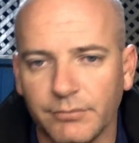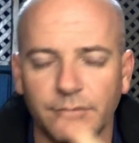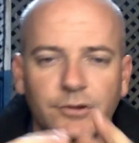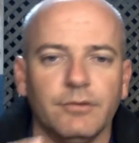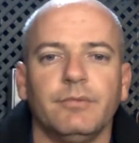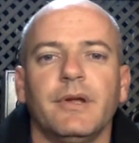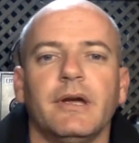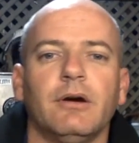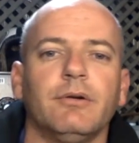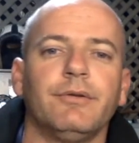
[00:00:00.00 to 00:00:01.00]
you're
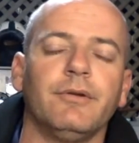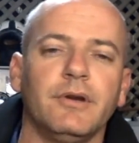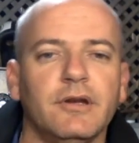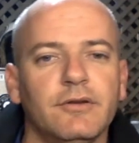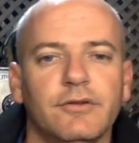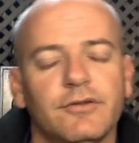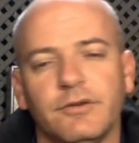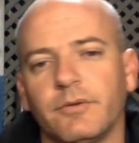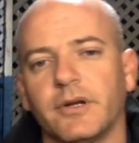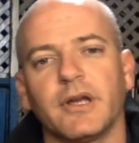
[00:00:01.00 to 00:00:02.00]
now at 30 inches and
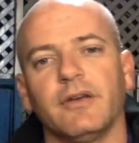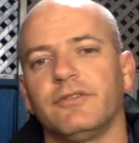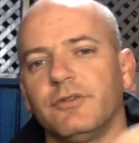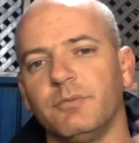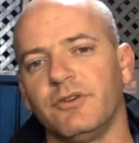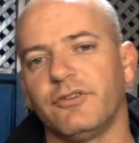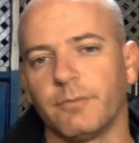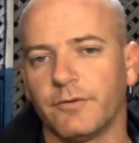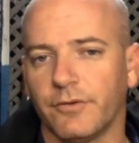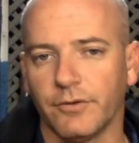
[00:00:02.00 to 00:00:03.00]
you've got a case of diminishing
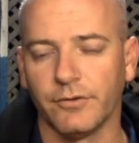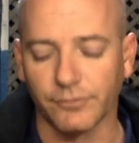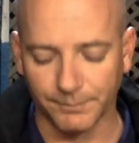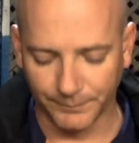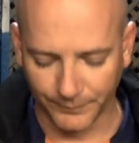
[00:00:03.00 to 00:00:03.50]
returns.